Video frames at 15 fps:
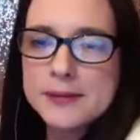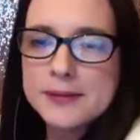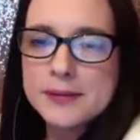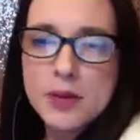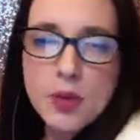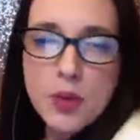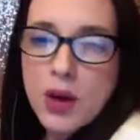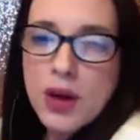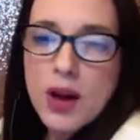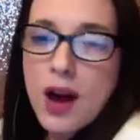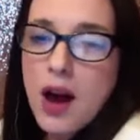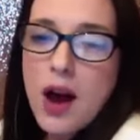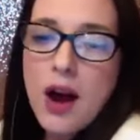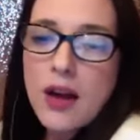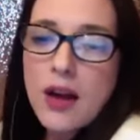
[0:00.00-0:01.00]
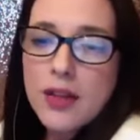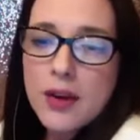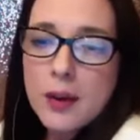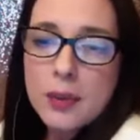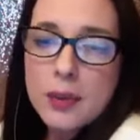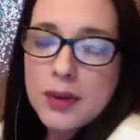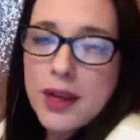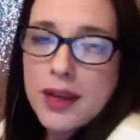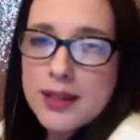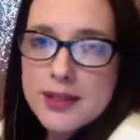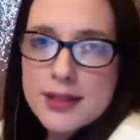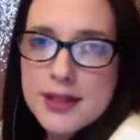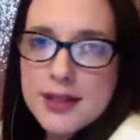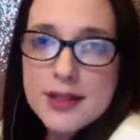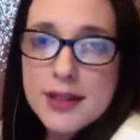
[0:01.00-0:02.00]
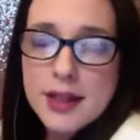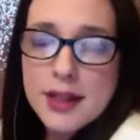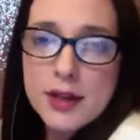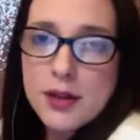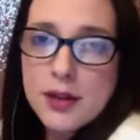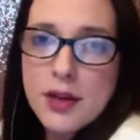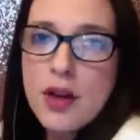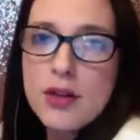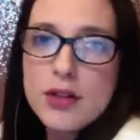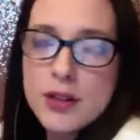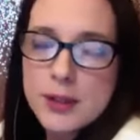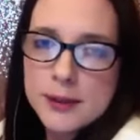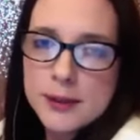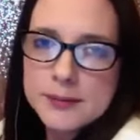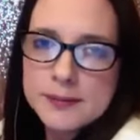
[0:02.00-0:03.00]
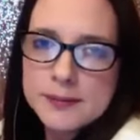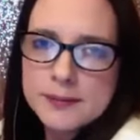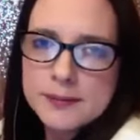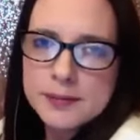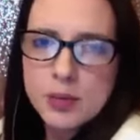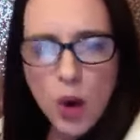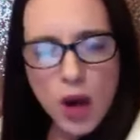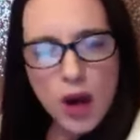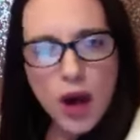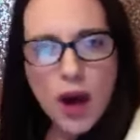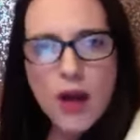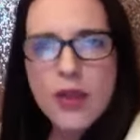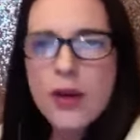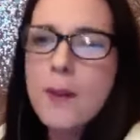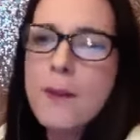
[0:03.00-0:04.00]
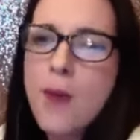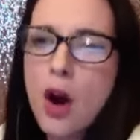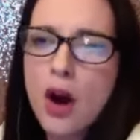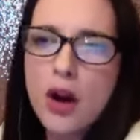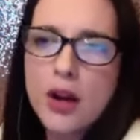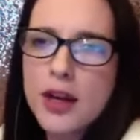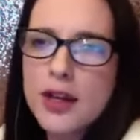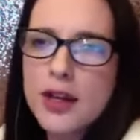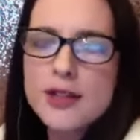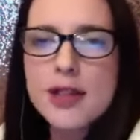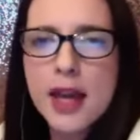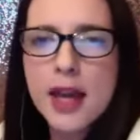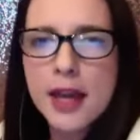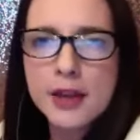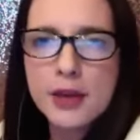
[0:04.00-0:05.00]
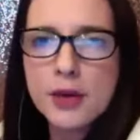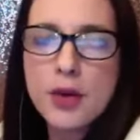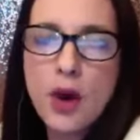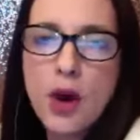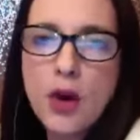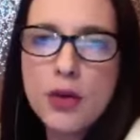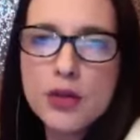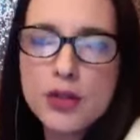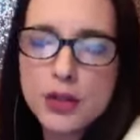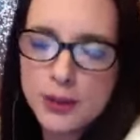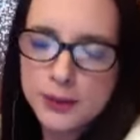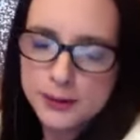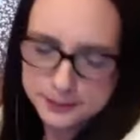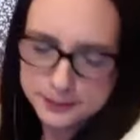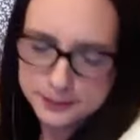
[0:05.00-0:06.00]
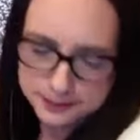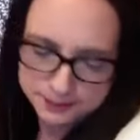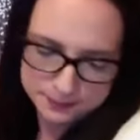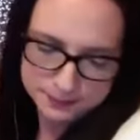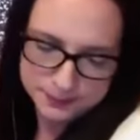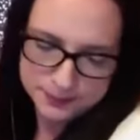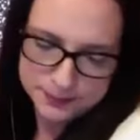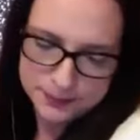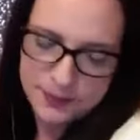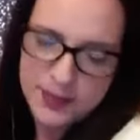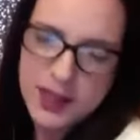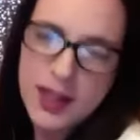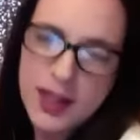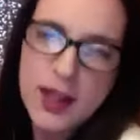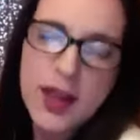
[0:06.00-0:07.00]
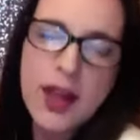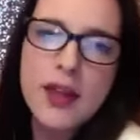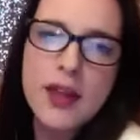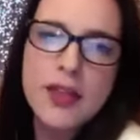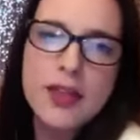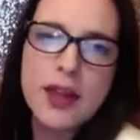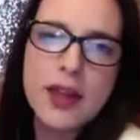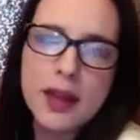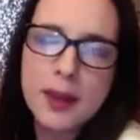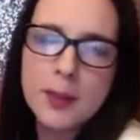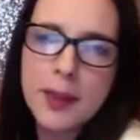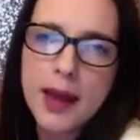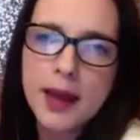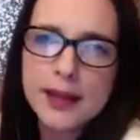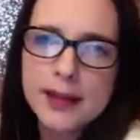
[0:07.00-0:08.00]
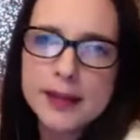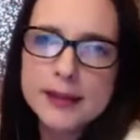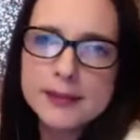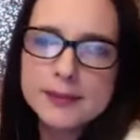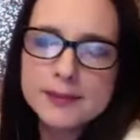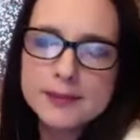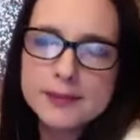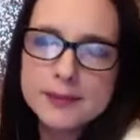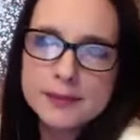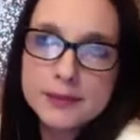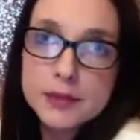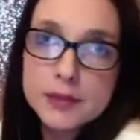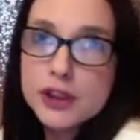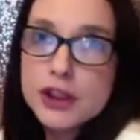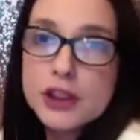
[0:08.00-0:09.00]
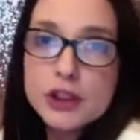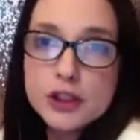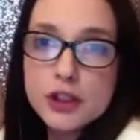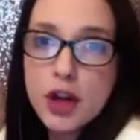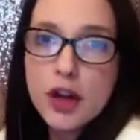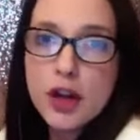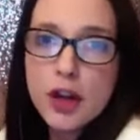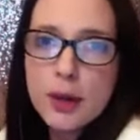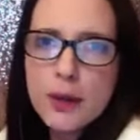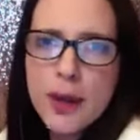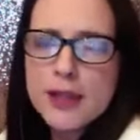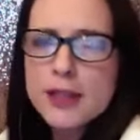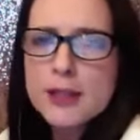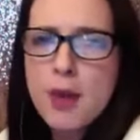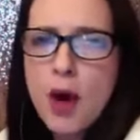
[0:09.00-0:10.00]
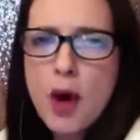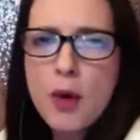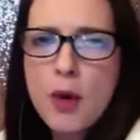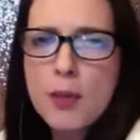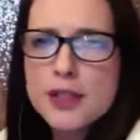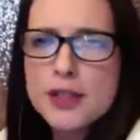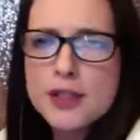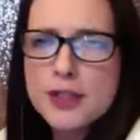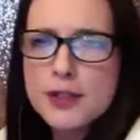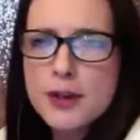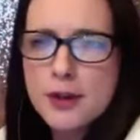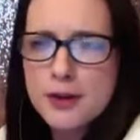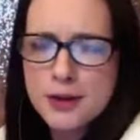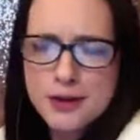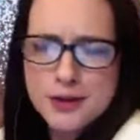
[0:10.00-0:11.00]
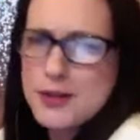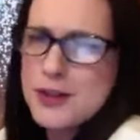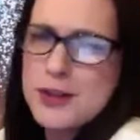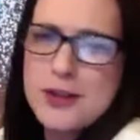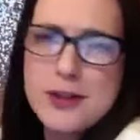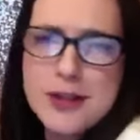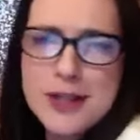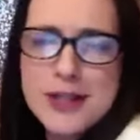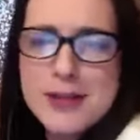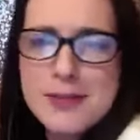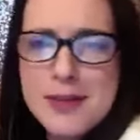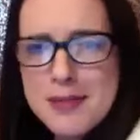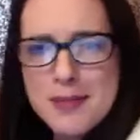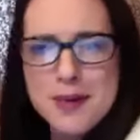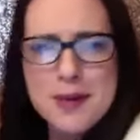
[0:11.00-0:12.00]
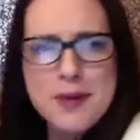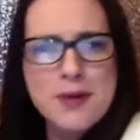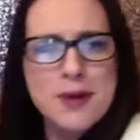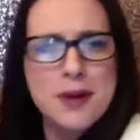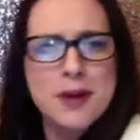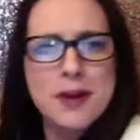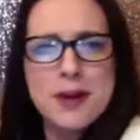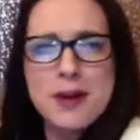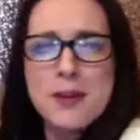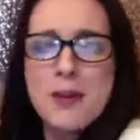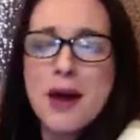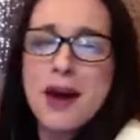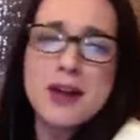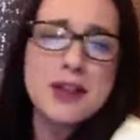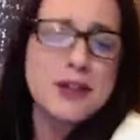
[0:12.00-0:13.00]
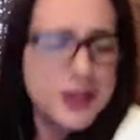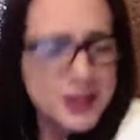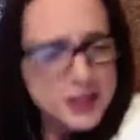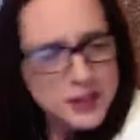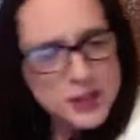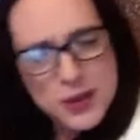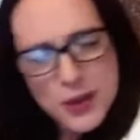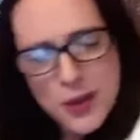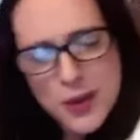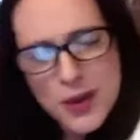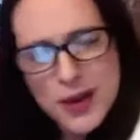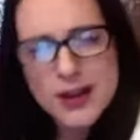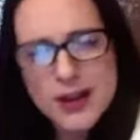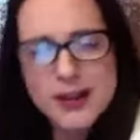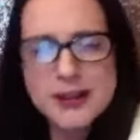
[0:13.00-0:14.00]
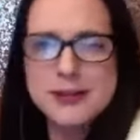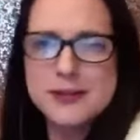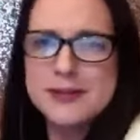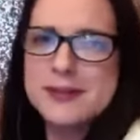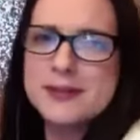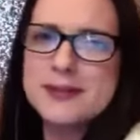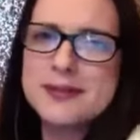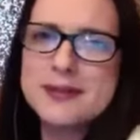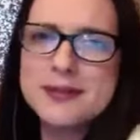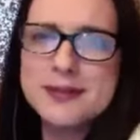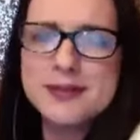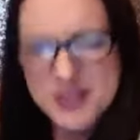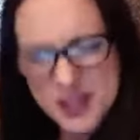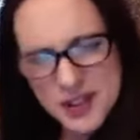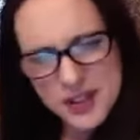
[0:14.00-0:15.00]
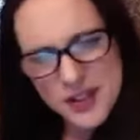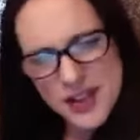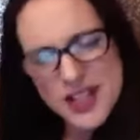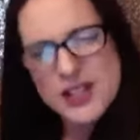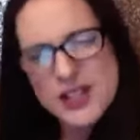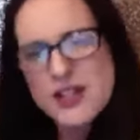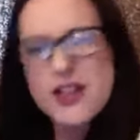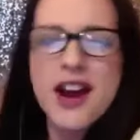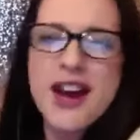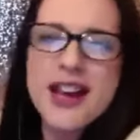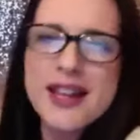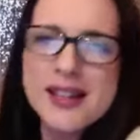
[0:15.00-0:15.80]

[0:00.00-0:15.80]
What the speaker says: what other places can you go to? What other markets can you go to? Think about it. We're just talking about small business owners. Do you need the people who are going to buy 3? Sure. 3 is great.